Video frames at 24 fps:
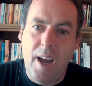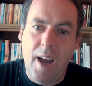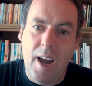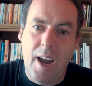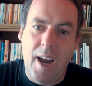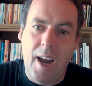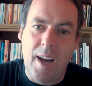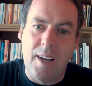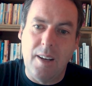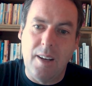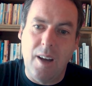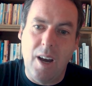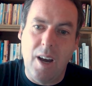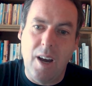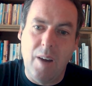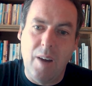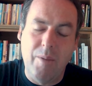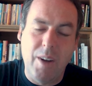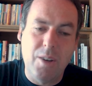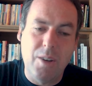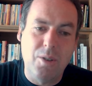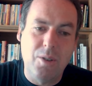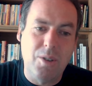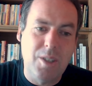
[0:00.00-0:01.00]
And I'm
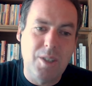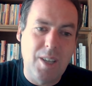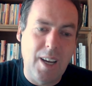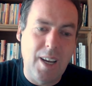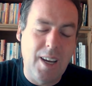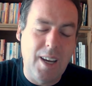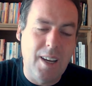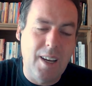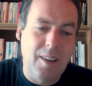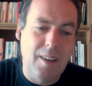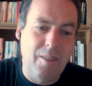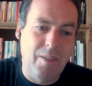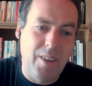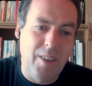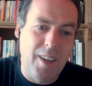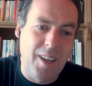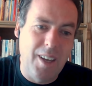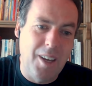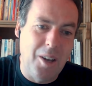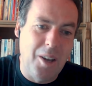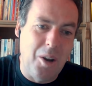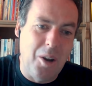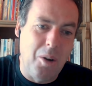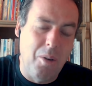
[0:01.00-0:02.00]
not just saying,
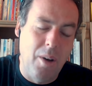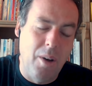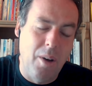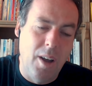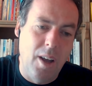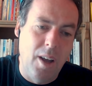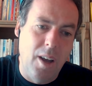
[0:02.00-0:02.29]
you know,